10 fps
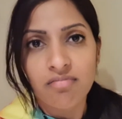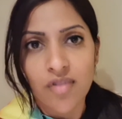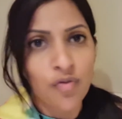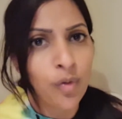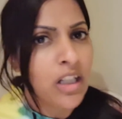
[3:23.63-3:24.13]

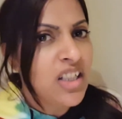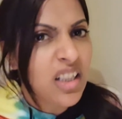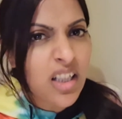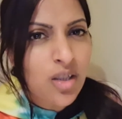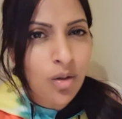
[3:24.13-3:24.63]
sweet
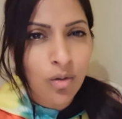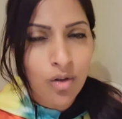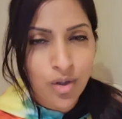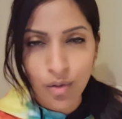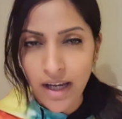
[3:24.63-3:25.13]
chili
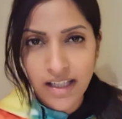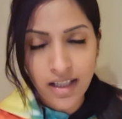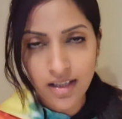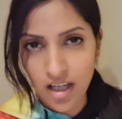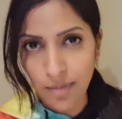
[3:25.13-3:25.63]
sauce or
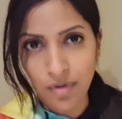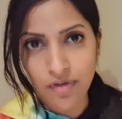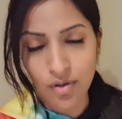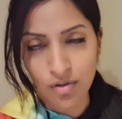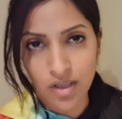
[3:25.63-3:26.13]
any type of
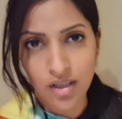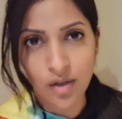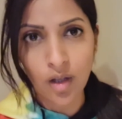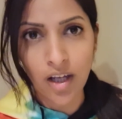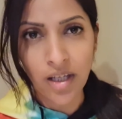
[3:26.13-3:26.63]
sauces
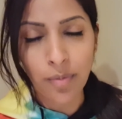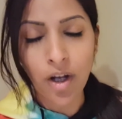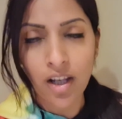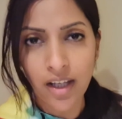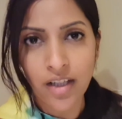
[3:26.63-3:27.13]
you like, but
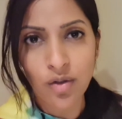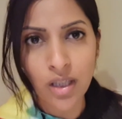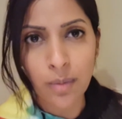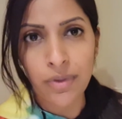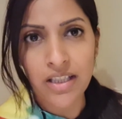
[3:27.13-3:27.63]
I like to
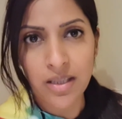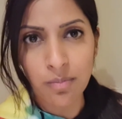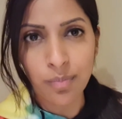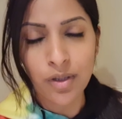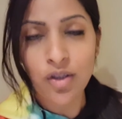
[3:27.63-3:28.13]
keep it
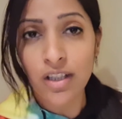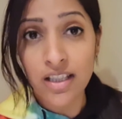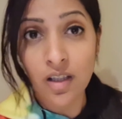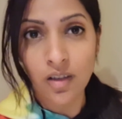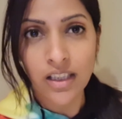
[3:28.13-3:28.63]
simple so it's
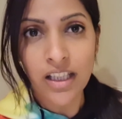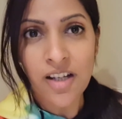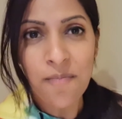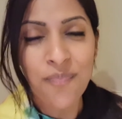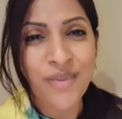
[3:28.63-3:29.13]
healthier.
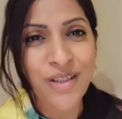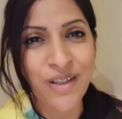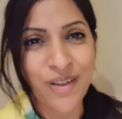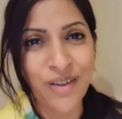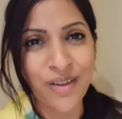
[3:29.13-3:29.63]

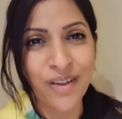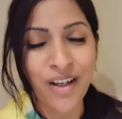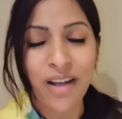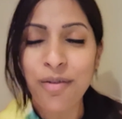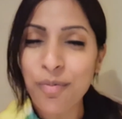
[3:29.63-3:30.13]
So
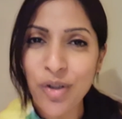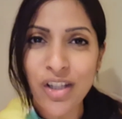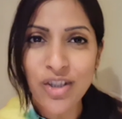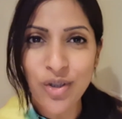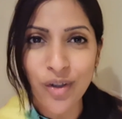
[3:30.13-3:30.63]
I hope you
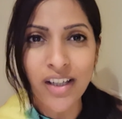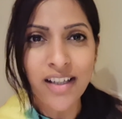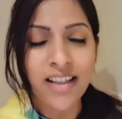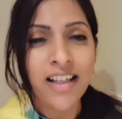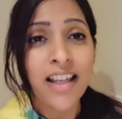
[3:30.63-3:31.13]

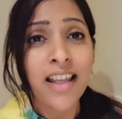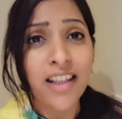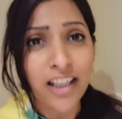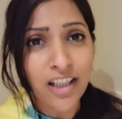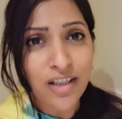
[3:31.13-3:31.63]
enjoyed.
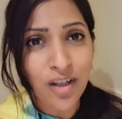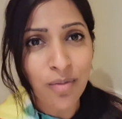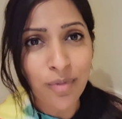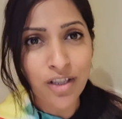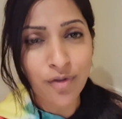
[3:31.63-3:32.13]
Thank you so
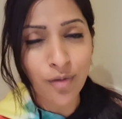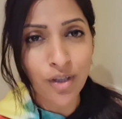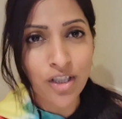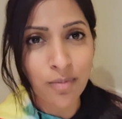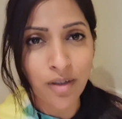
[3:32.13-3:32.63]
much for
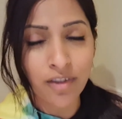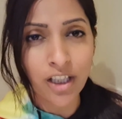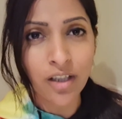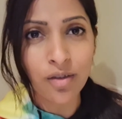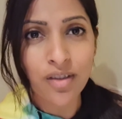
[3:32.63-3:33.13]
watching my
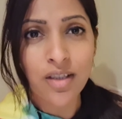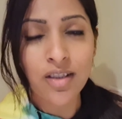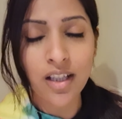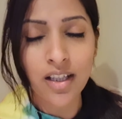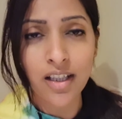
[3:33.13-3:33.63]
videos.
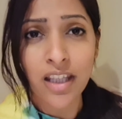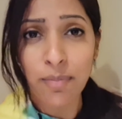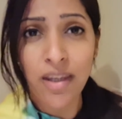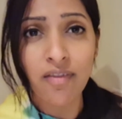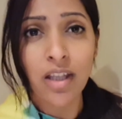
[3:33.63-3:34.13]

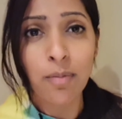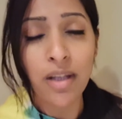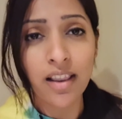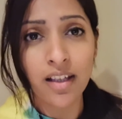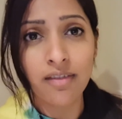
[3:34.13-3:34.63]
Keep giving
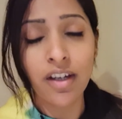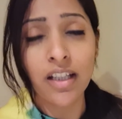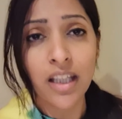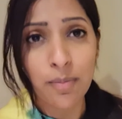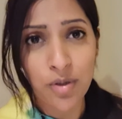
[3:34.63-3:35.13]
me love
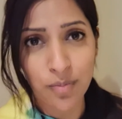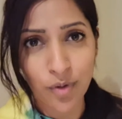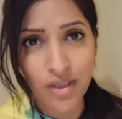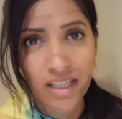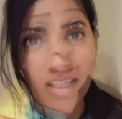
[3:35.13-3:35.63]
and keep
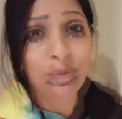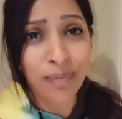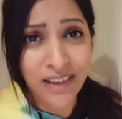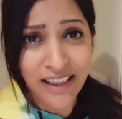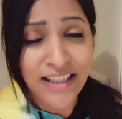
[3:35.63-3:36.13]
supporting. So
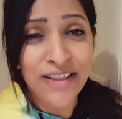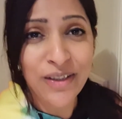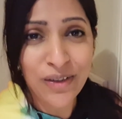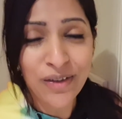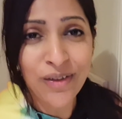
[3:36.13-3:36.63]
please
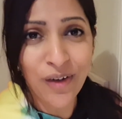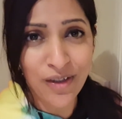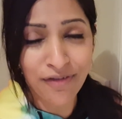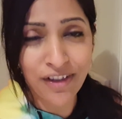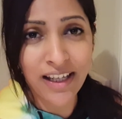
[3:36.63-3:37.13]
do
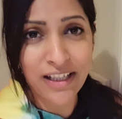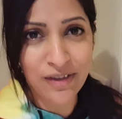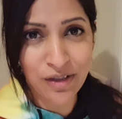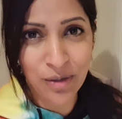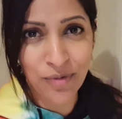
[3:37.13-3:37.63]
not forget
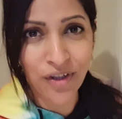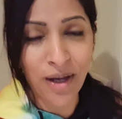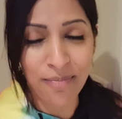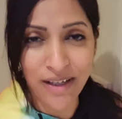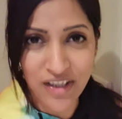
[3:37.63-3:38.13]
to
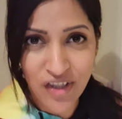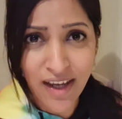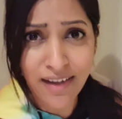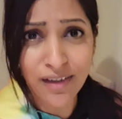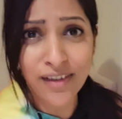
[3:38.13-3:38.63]
subscribe my
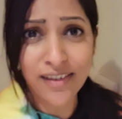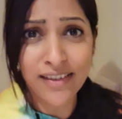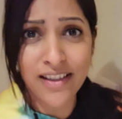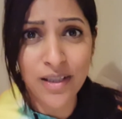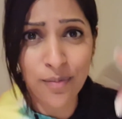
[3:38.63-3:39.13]
channel.
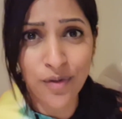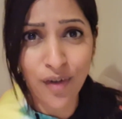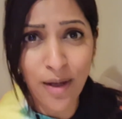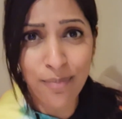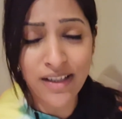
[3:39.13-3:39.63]
The
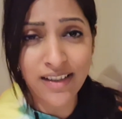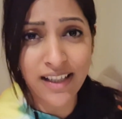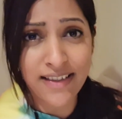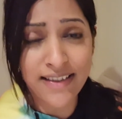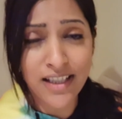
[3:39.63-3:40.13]
subscribe button
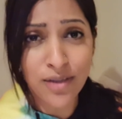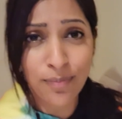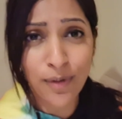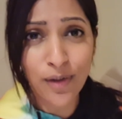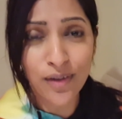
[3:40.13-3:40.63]
is
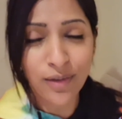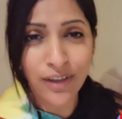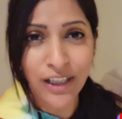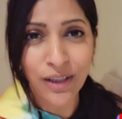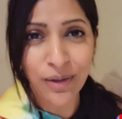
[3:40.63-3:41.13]
just below the
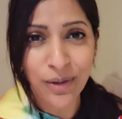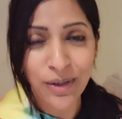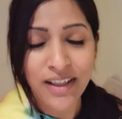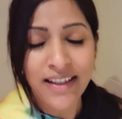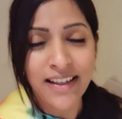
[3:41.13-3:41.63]

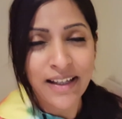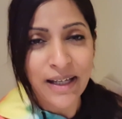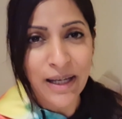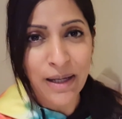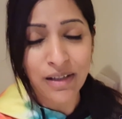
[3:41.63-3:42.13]
video
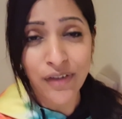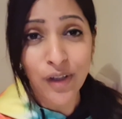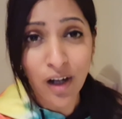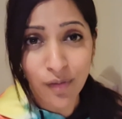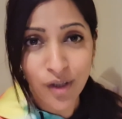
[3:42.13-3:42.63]
if
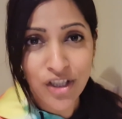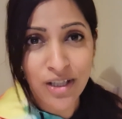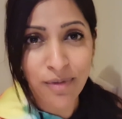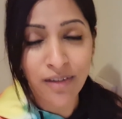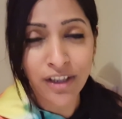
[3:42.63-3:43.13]
you are
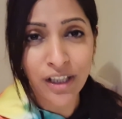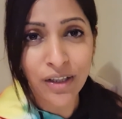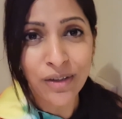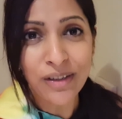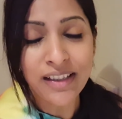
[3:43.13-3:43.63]
watching my
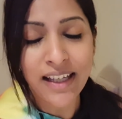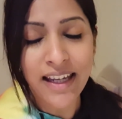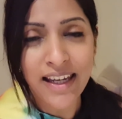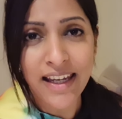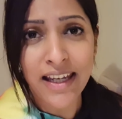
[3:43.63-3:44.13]
video.
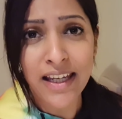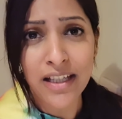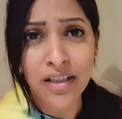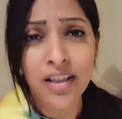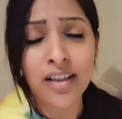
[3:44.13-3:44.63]

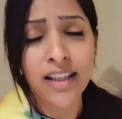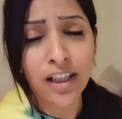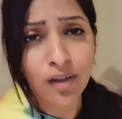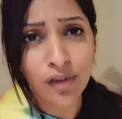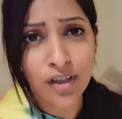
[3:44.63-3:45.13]
And
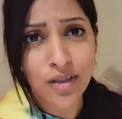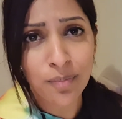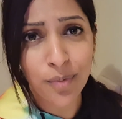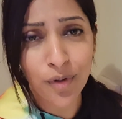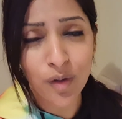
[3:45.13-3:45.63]
thank you for the
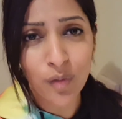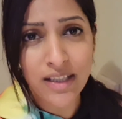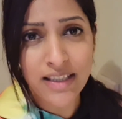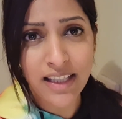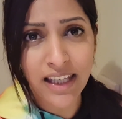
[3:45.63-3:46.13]
support
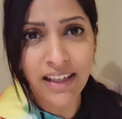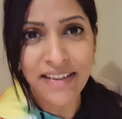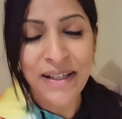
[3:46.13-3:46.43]
once again.